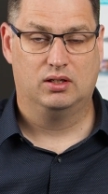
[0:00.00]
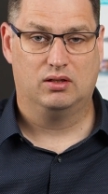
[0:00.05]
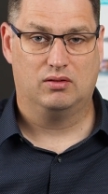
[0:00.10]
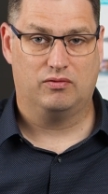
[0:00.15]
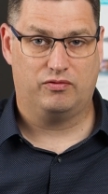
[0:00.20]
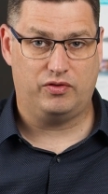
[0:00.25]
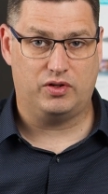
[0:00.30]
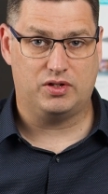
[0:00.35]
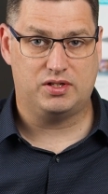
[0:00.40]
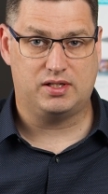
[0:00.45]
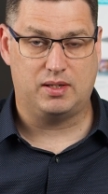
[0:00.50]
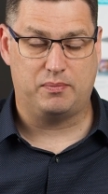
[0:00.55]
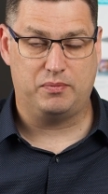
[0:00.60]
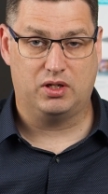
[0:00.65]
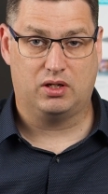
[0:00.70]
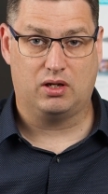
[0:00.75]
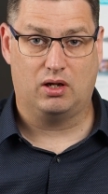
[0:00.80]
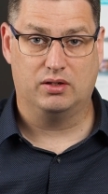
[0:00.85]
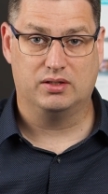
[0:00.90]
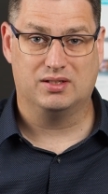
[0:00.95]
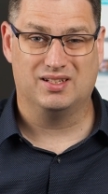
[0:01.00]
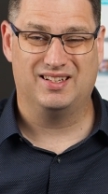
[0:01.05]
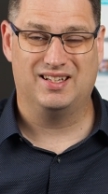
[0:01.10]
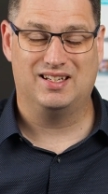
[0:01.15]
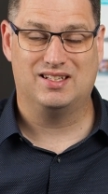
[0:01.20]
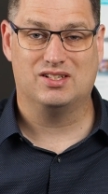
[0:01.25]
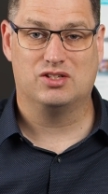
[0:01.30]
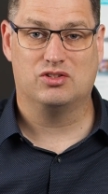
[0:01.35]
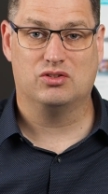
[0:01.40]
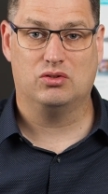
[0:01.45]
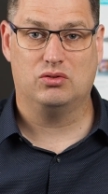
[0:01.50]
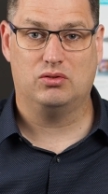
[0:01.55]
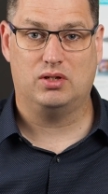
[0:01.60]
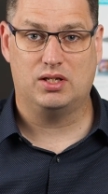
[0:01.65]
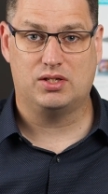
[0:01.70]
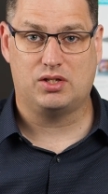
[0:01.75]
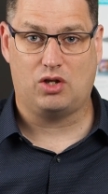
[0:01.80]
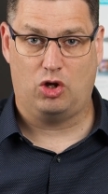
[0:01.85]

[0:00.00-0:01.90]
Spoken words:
the first step you're going to need to do is